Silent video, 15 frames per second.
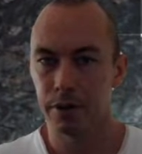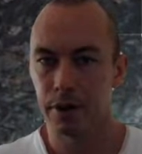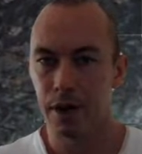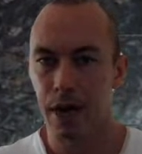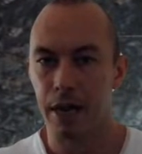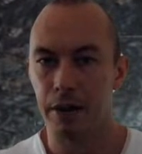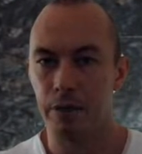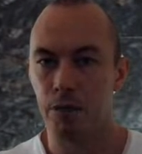
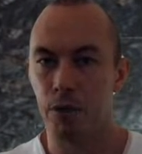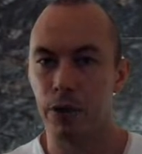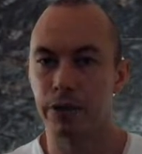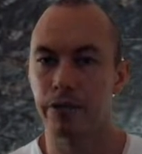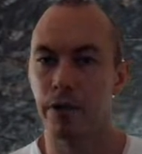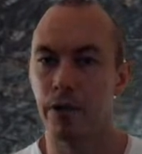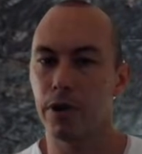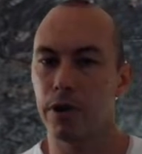And then Rock
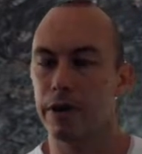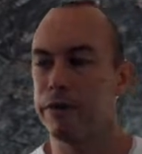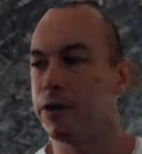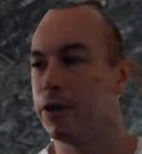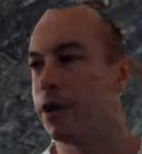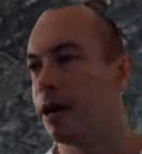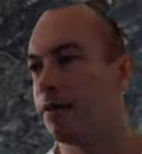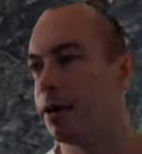Throw, if you
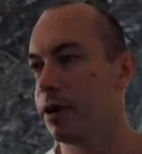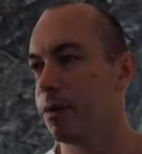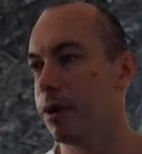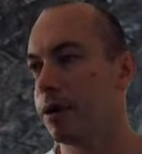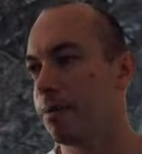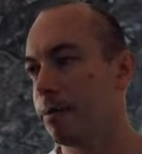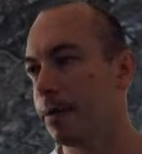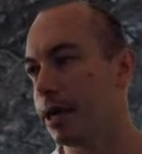don't have anyone
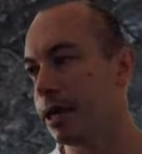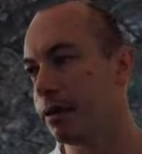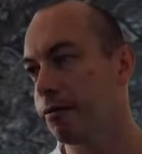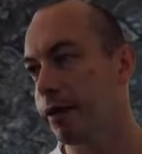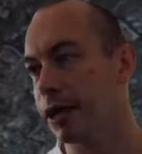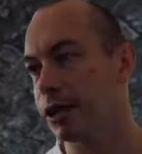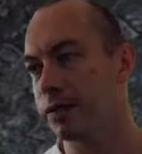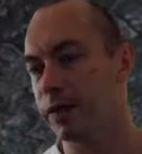in melee
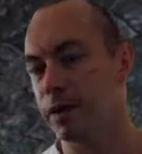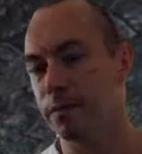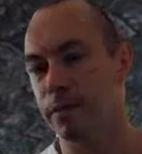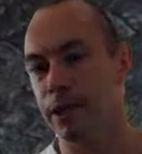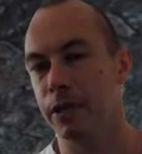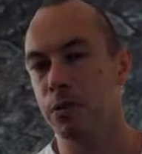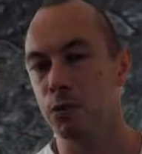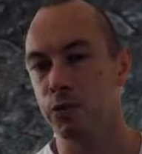range of him,
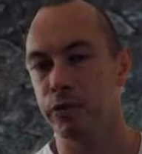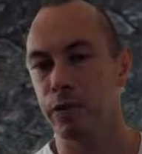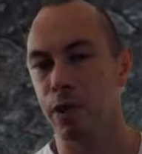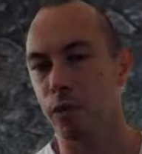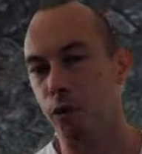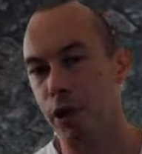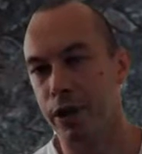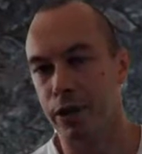he will throw a
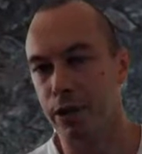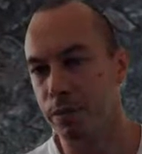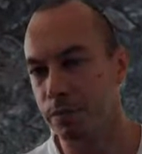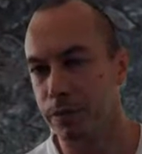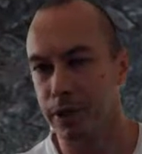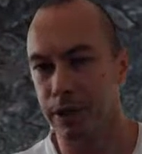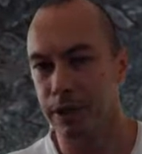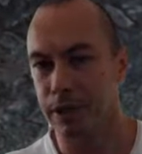rock at them
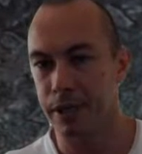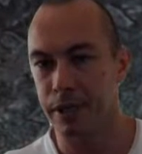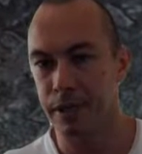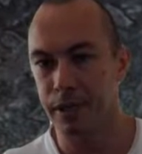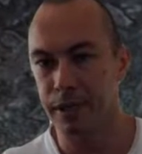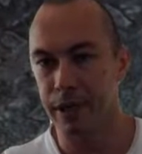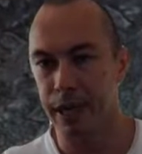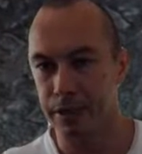that does
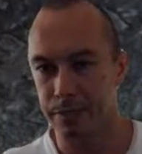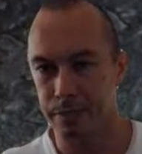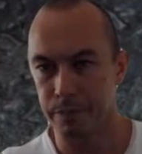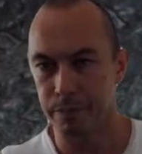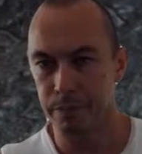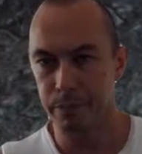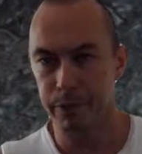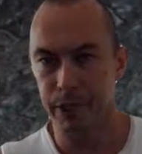1,000%
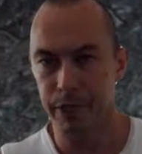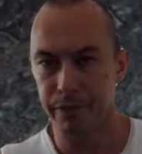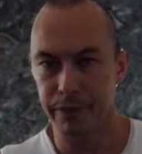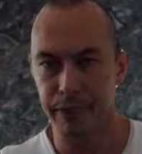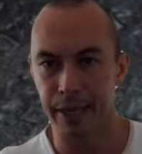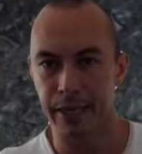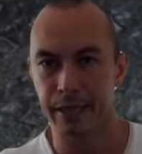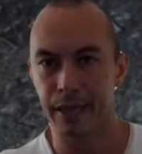of his
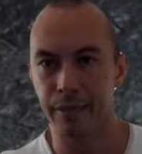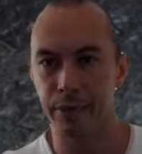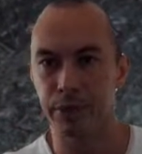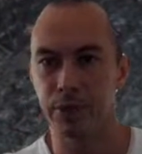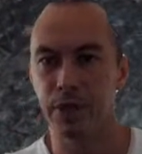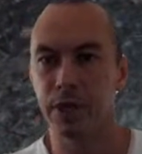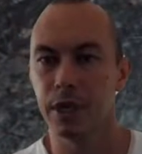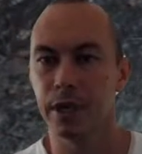attack
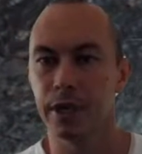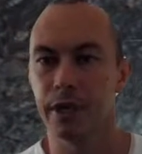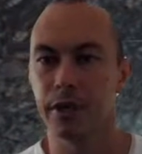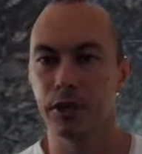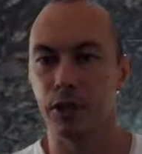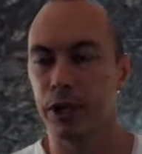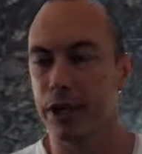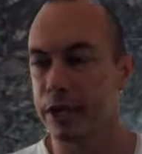damage.
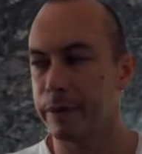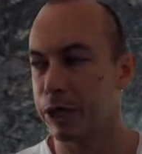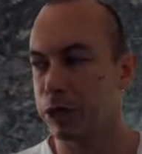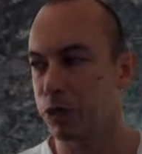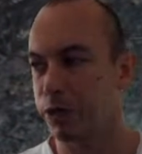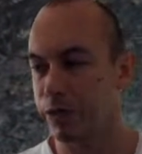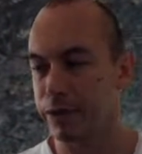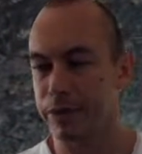So you need to make sure
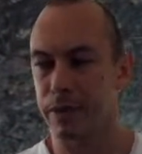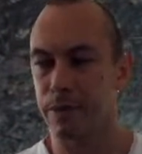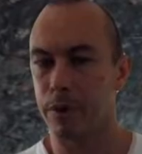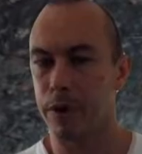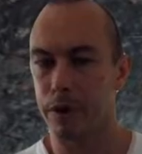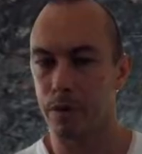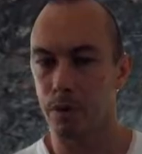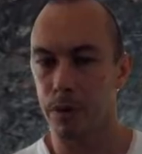you've got
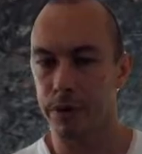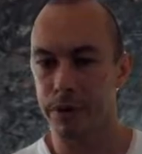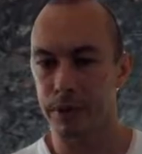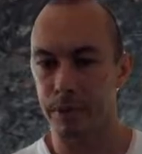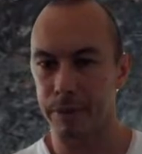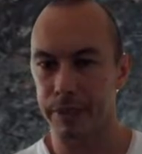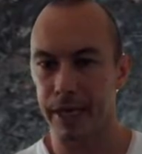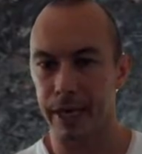someone with some
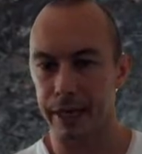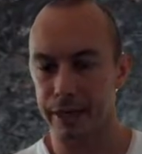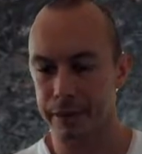attack.